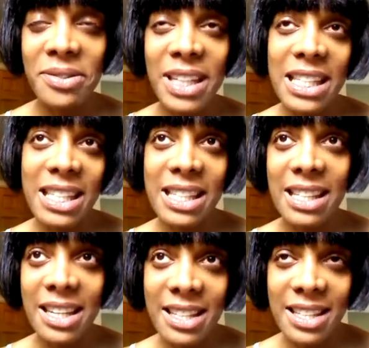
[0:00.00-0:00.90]

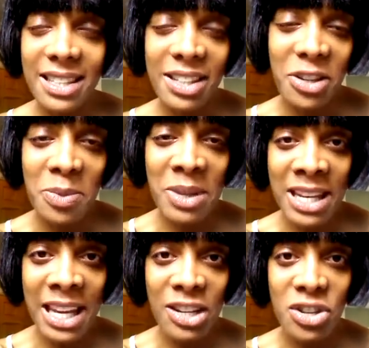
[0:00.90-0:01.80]
It's
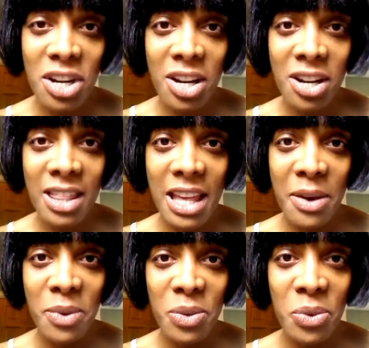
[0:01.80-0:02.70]
human nature
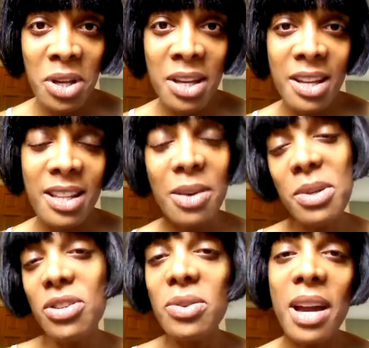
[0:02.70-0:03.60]
that we
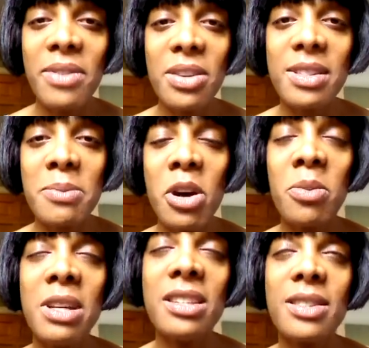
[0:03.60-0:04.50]
do have those
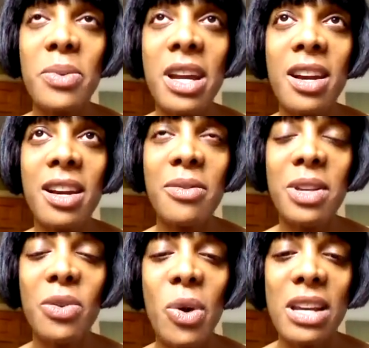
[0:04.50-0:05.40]
moments where
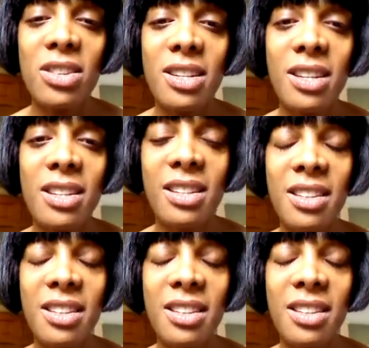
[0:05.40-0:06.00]
we question,